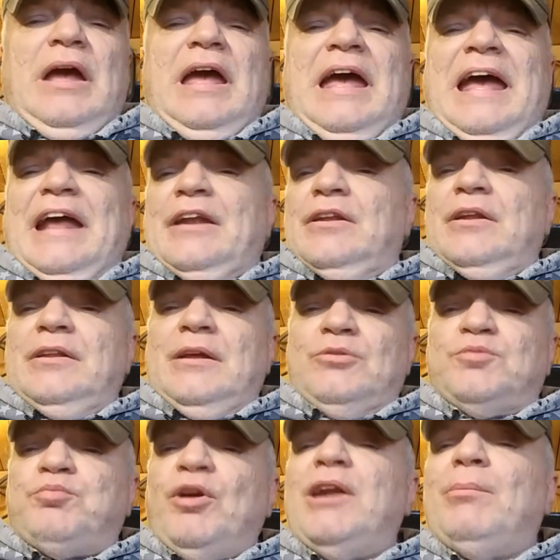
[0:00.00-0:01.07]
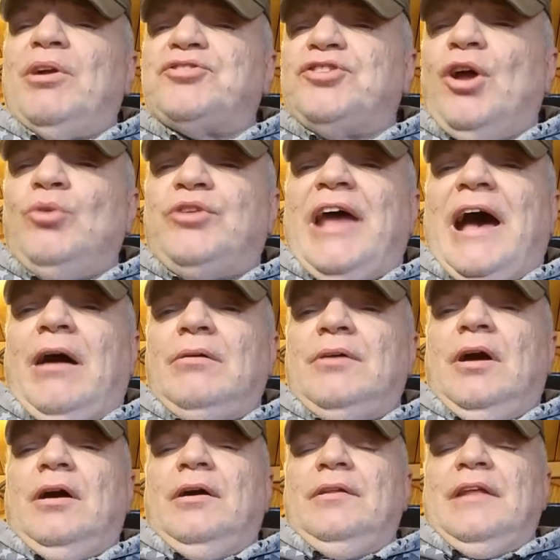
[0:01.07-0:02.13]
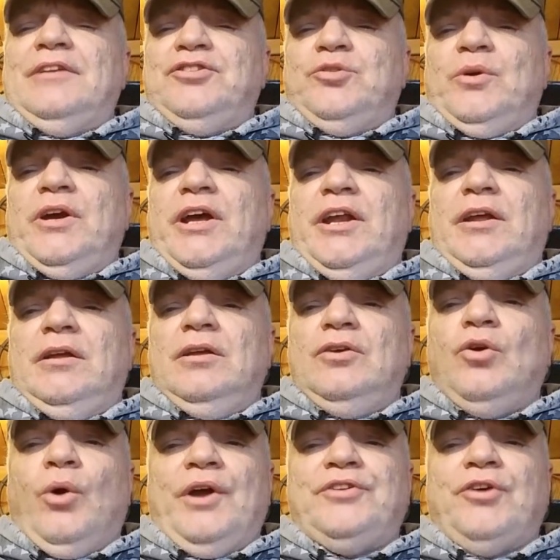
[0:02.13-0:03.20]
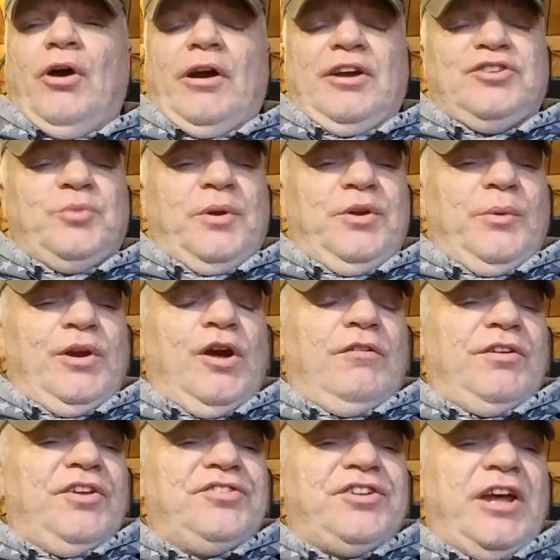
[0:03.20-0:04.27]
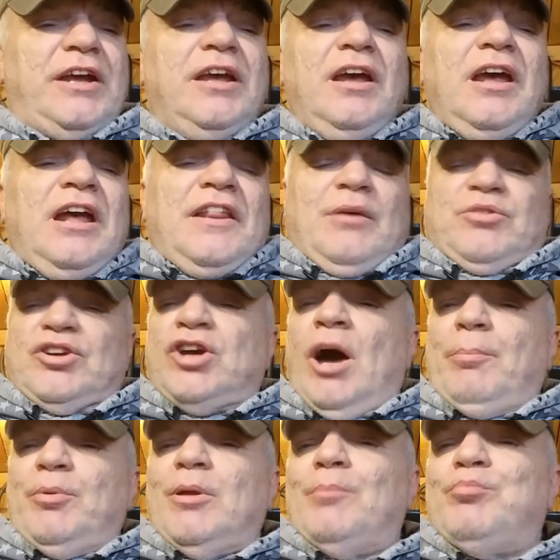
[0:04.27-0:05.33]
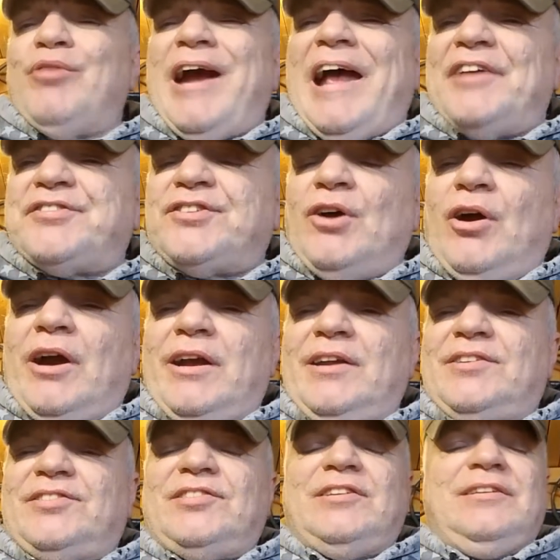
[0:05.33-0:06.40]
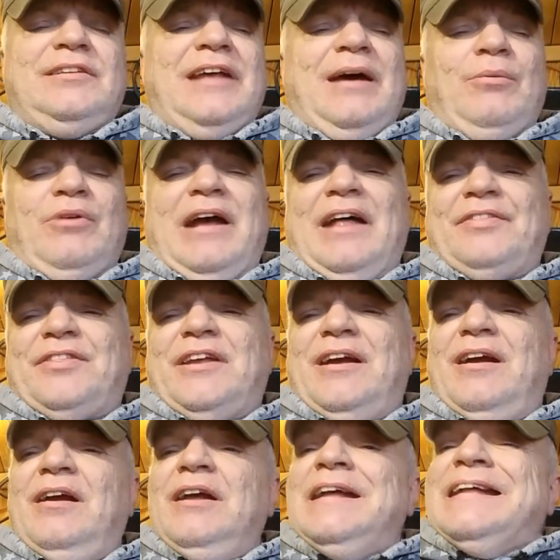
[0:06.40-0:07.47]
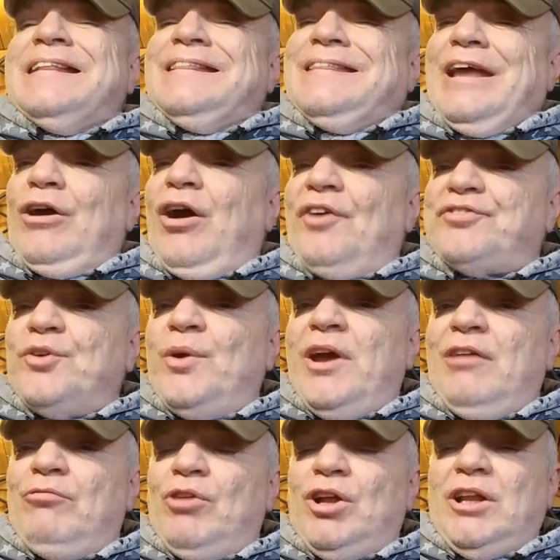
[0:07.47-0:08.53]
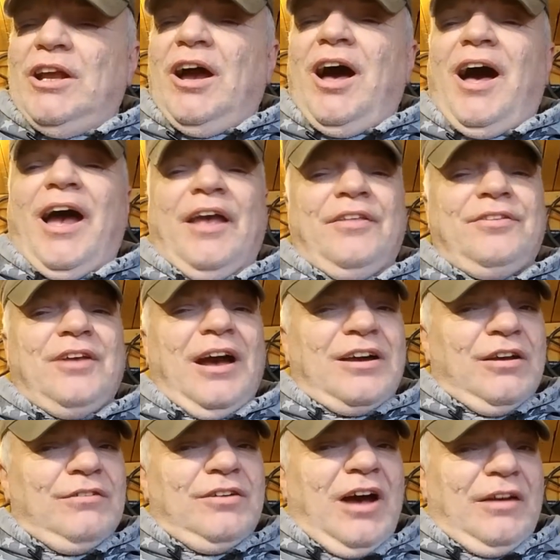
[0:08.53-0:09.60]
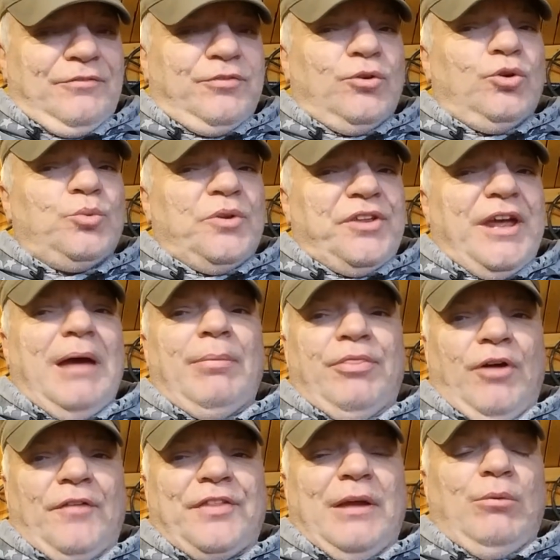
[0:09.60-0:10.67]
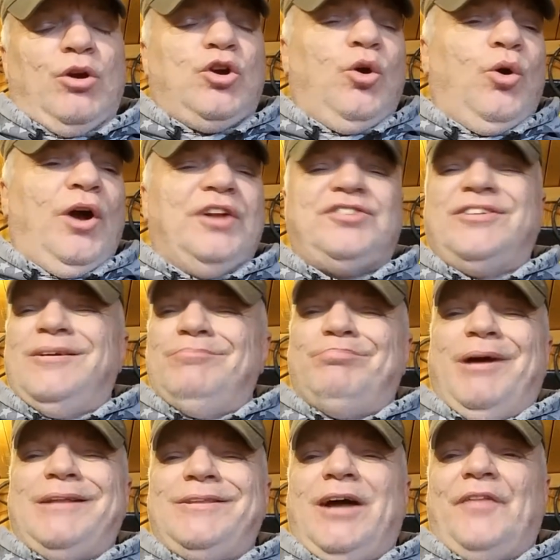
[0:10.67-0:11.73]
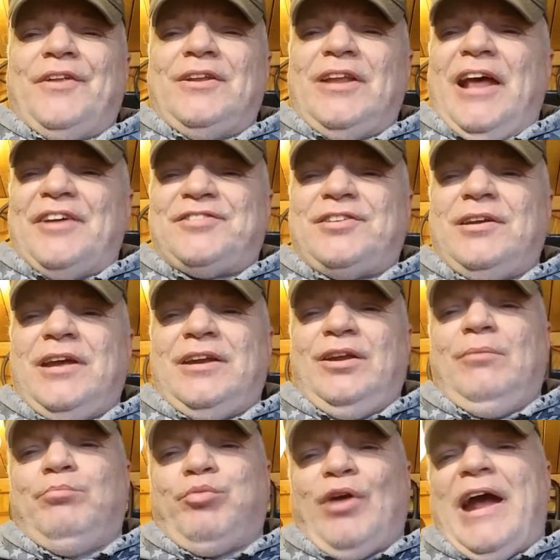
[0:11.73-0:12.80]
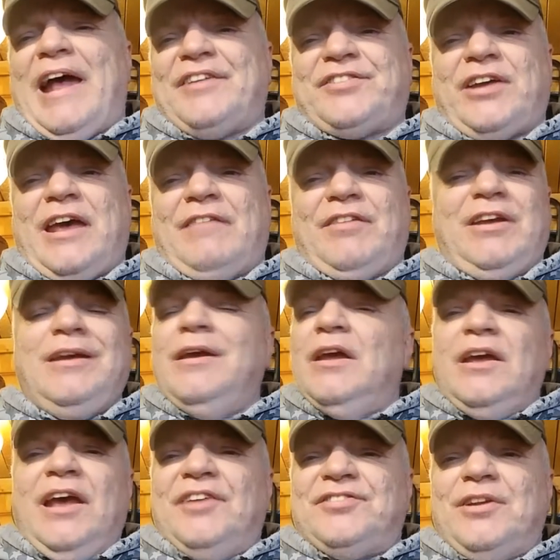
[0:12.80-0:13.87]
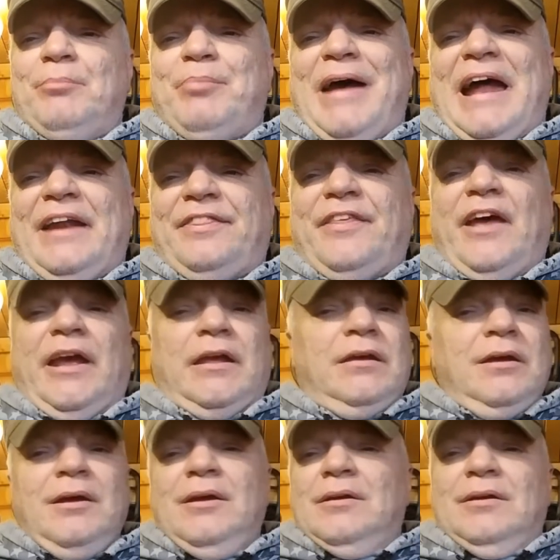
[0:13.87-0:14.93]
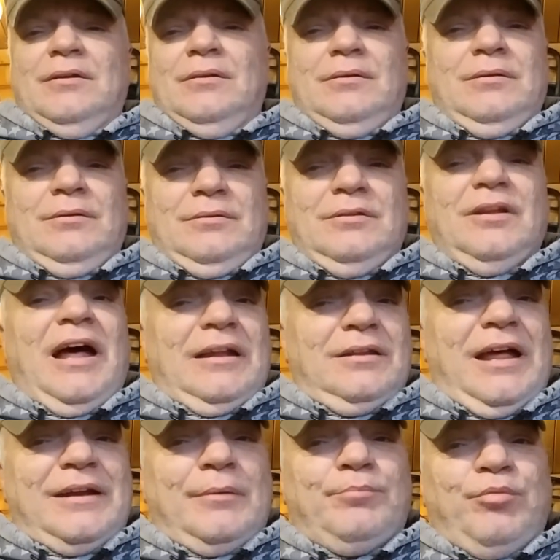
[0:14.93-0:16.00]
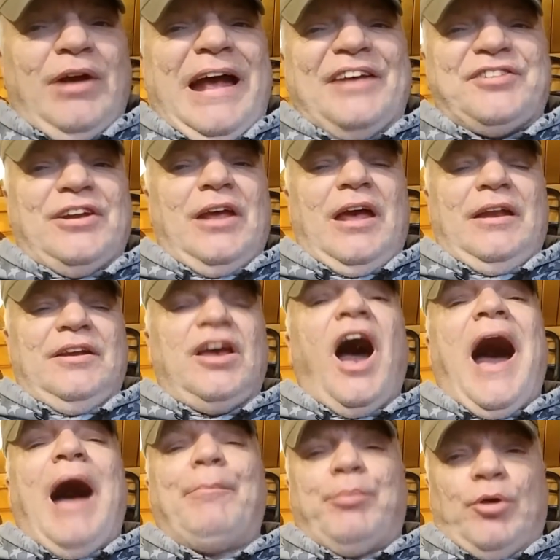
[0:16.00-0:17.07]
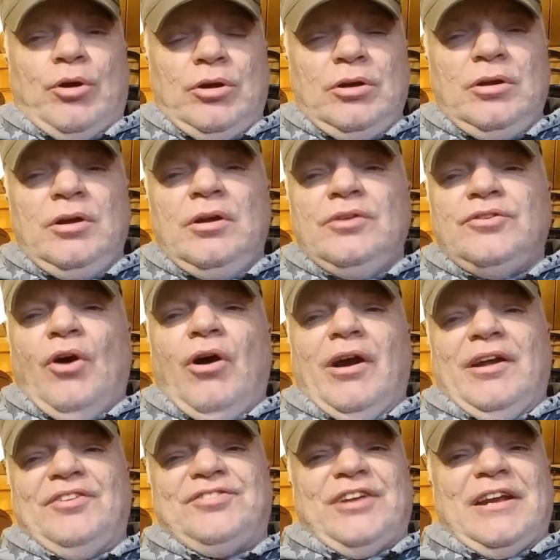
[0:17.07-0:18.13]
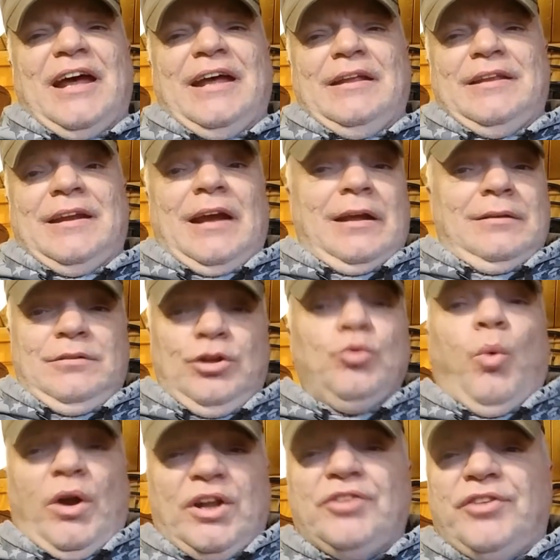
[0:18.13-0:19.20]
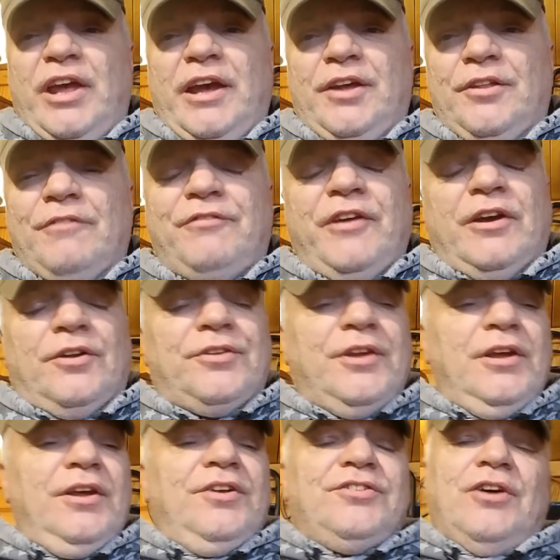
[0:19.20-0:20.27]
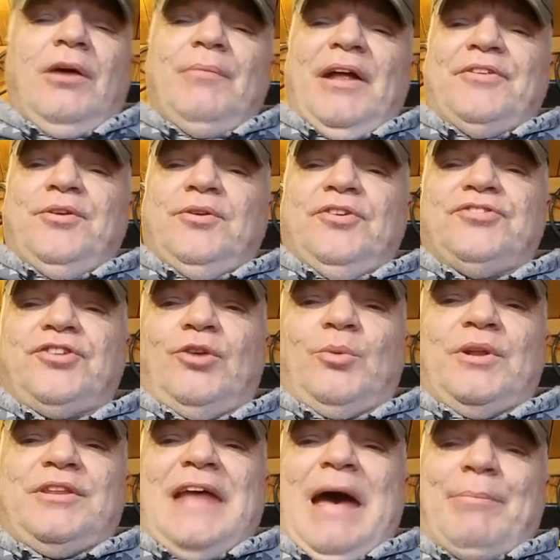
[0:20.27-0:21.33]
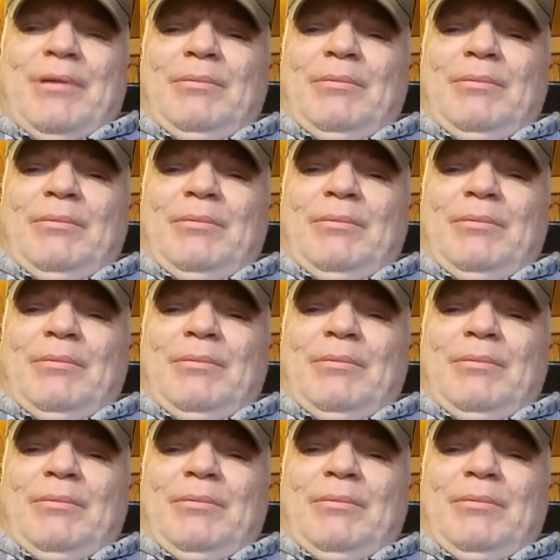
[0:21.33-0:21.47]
And there was pretty much no doubt that you were hitting coin targets when you went over this thing. There's a couple of brass targets that were out there. They also hit really high. Got fooled with them, thought they were coins. But nonetheless, hitting brass heavy isn't a bad thing. A lot of brass and copper targets that you want to dig in the field. So I'm not too concerned with that.